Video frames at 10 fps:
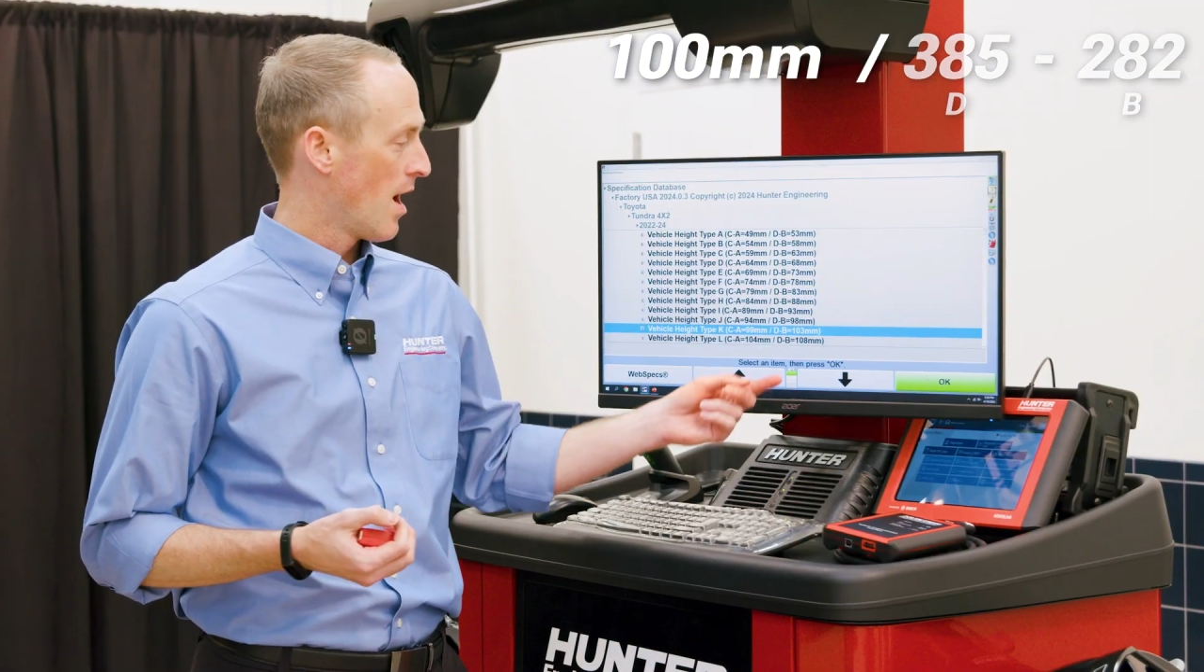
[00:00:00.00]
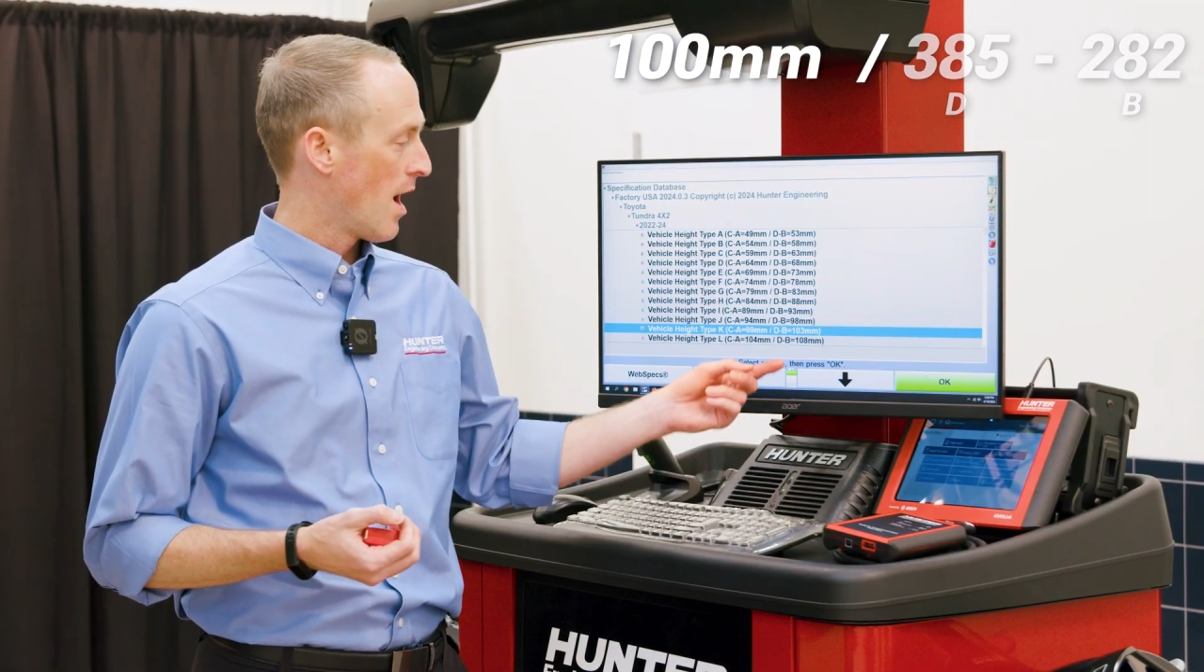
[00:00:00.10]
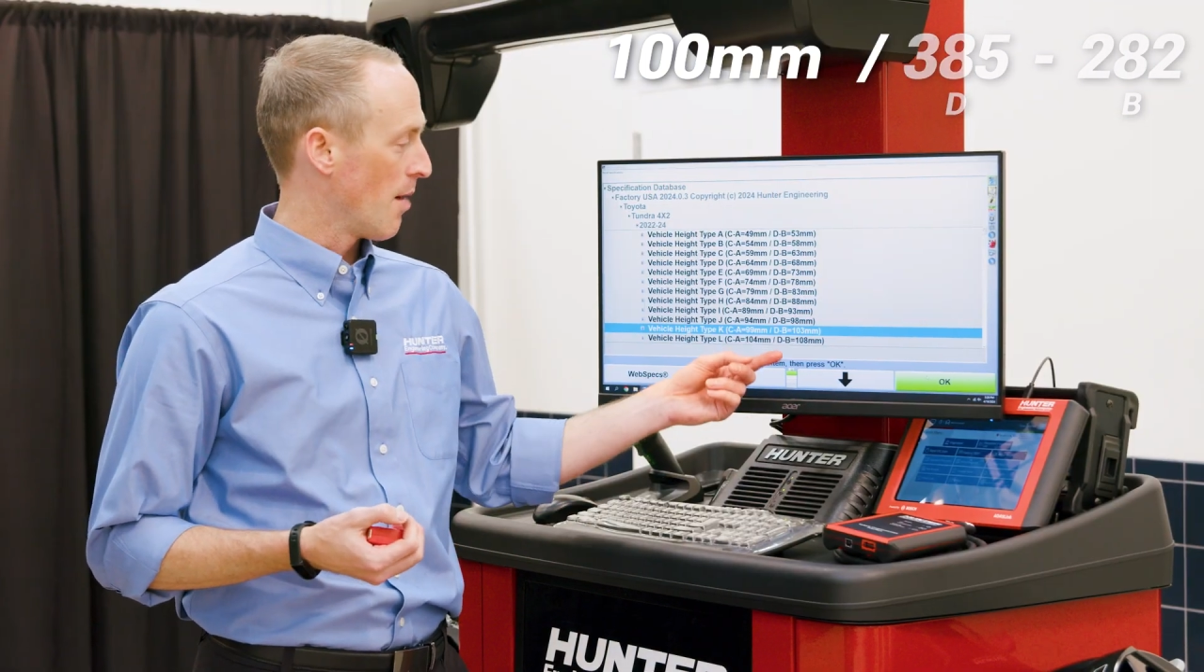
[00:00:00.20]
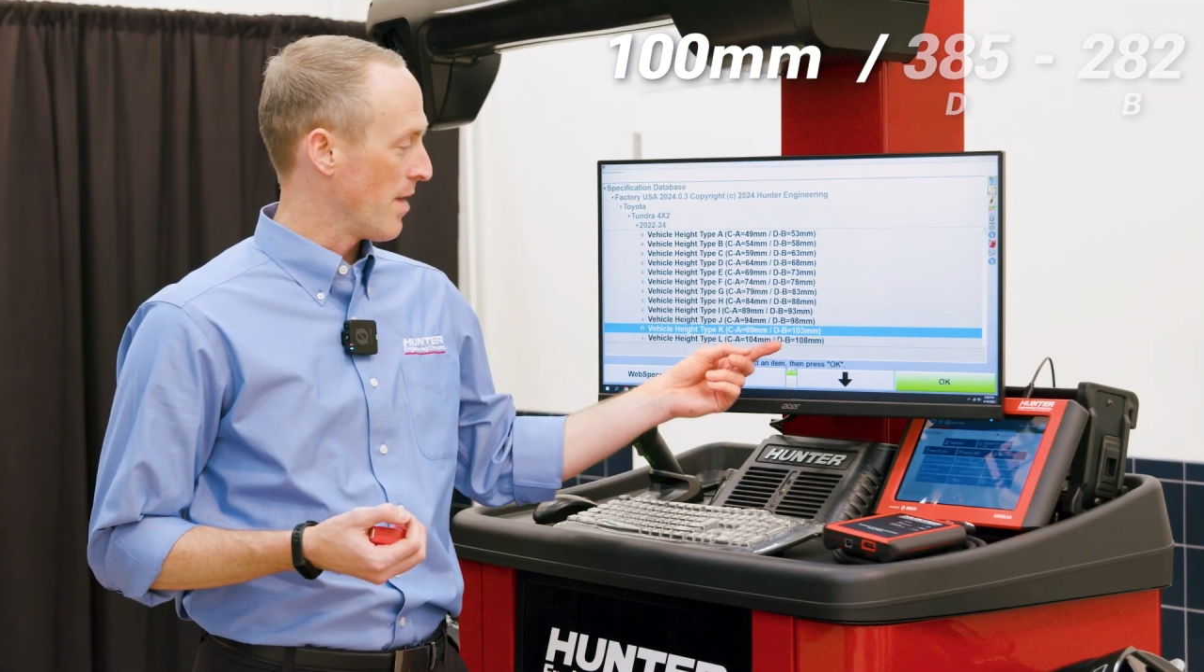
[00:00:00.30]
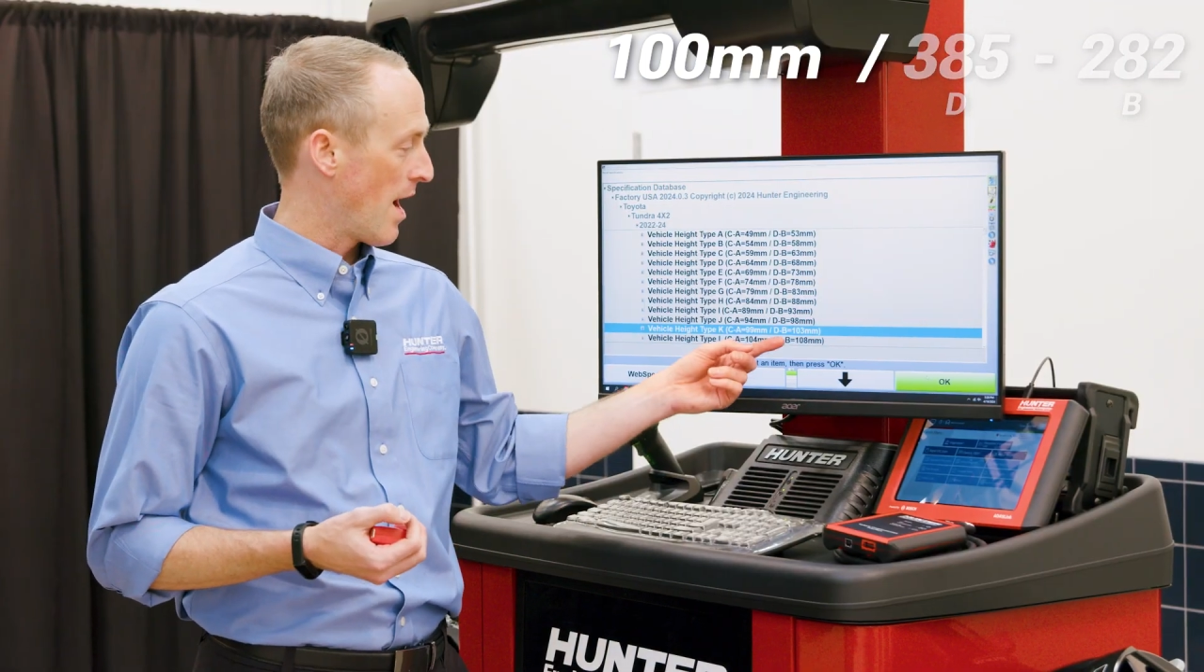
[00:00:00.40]

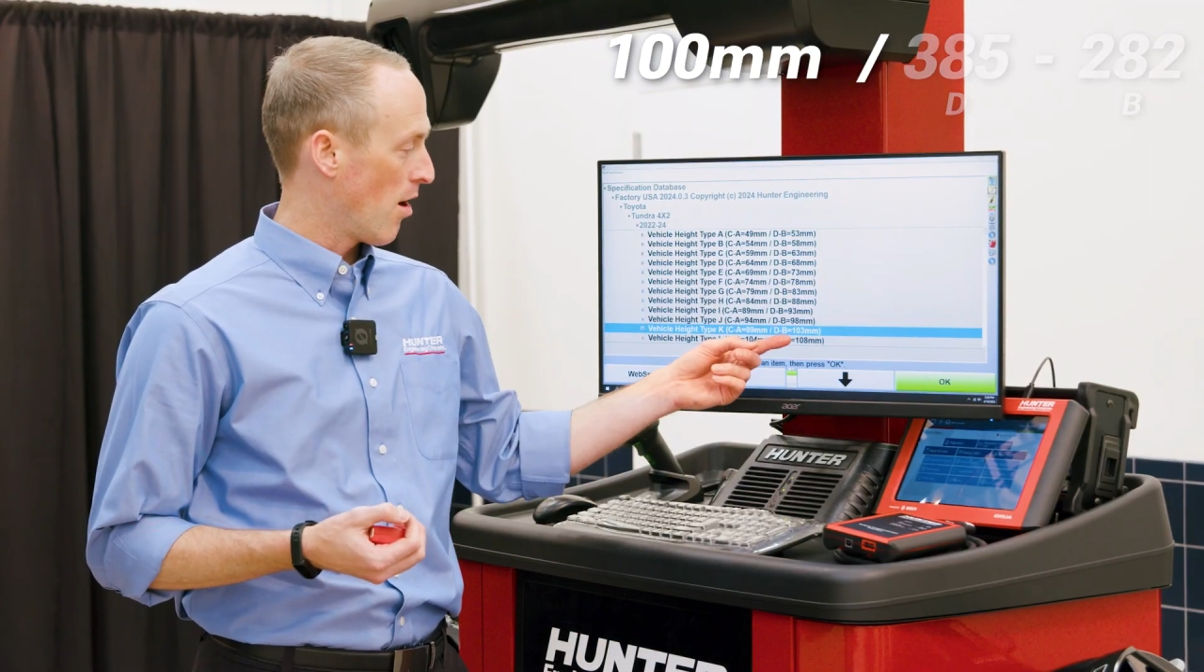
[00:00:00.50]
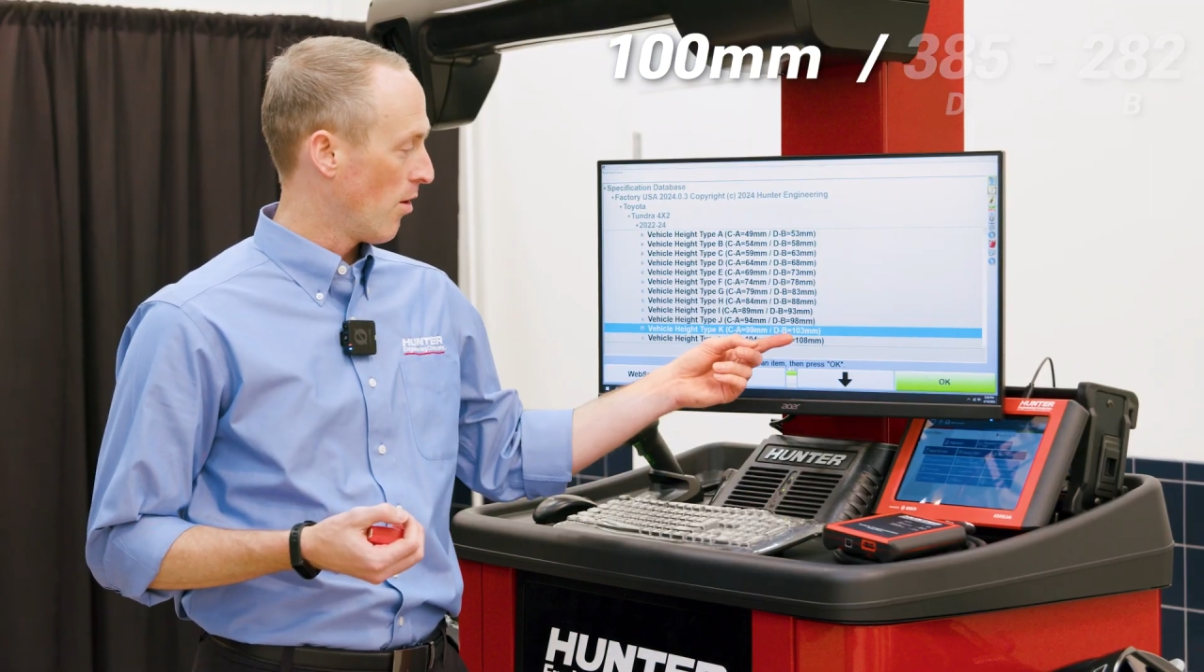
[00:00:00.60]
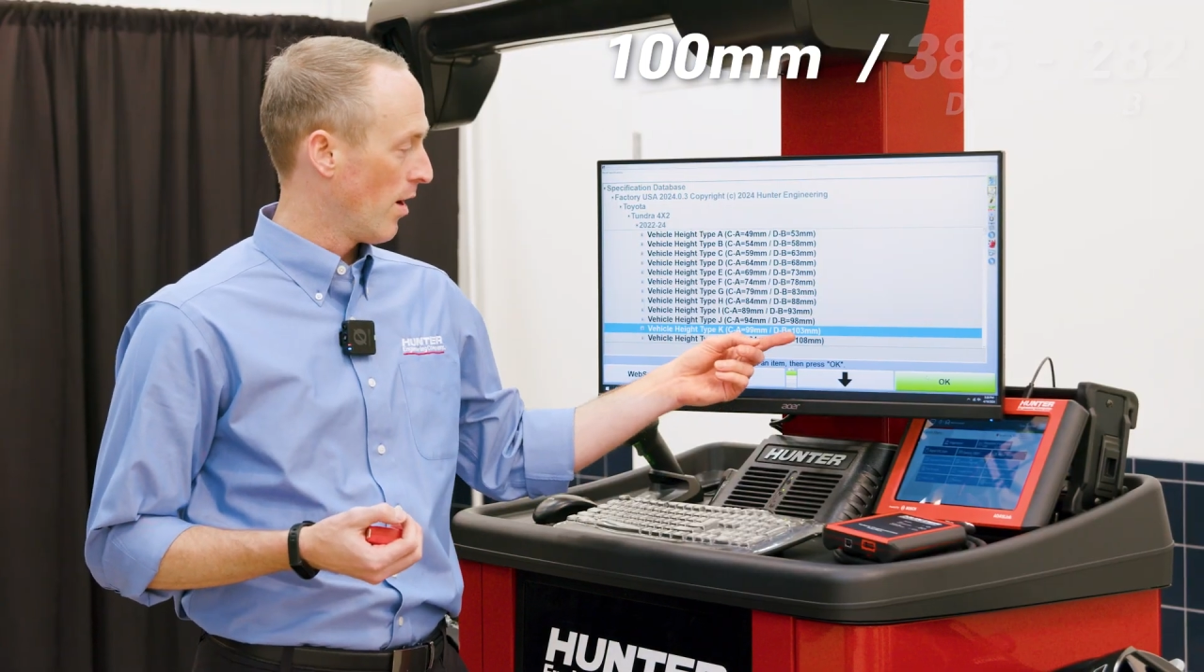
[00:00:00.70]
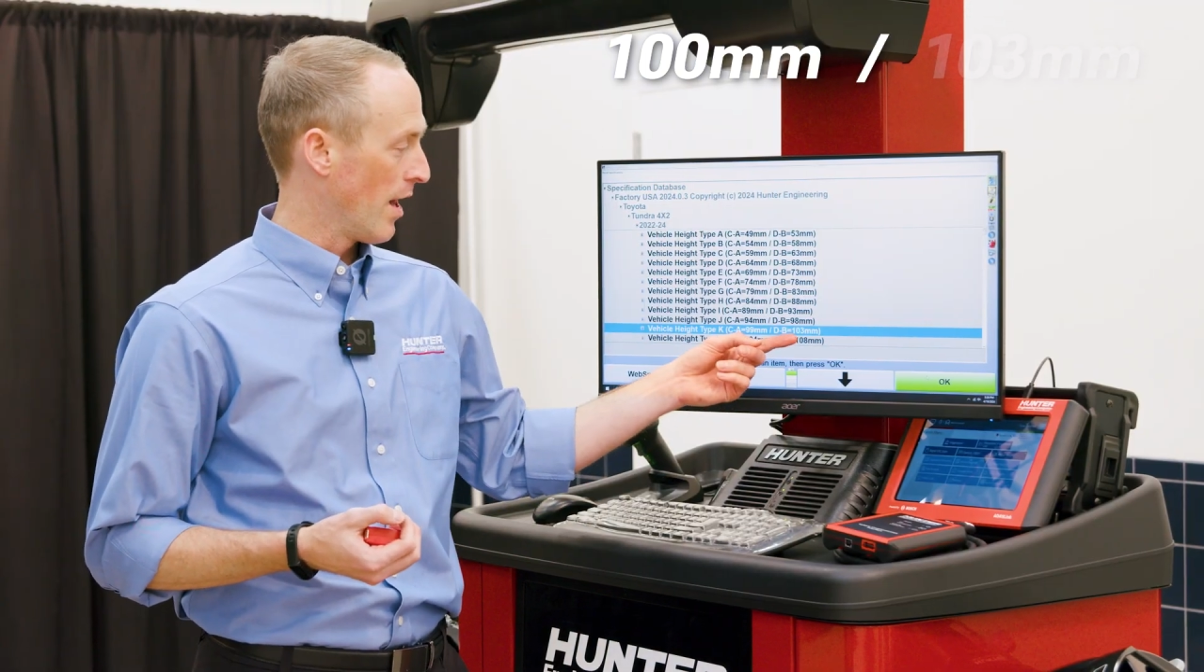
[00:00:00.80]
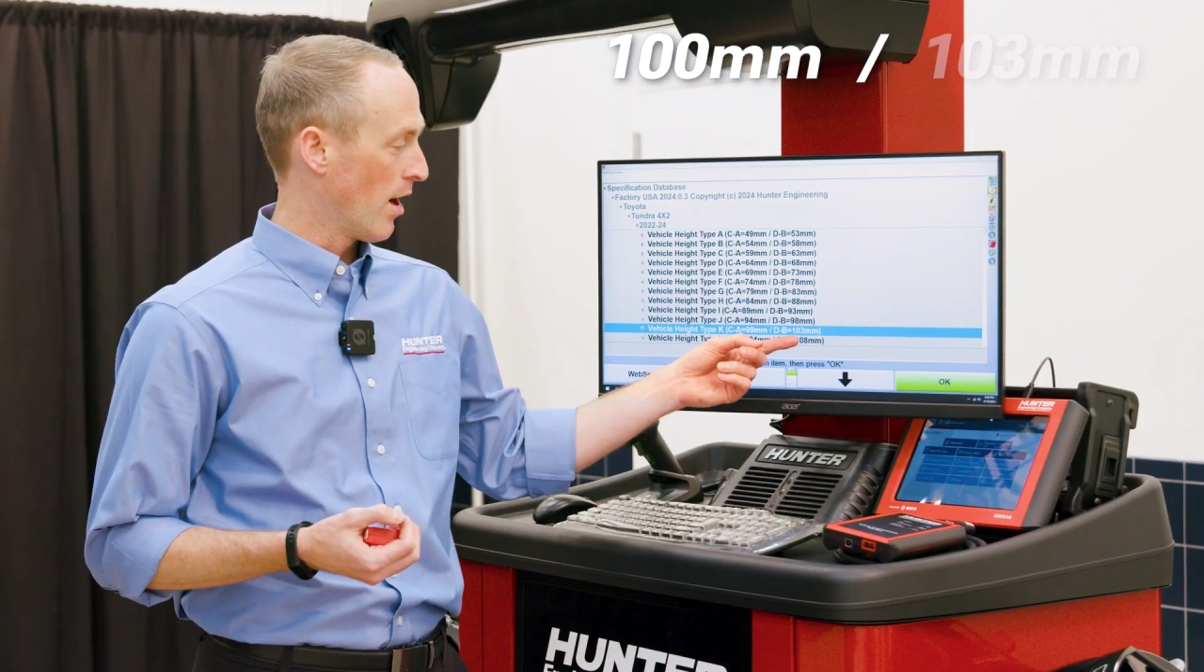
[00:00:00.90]
I'm now at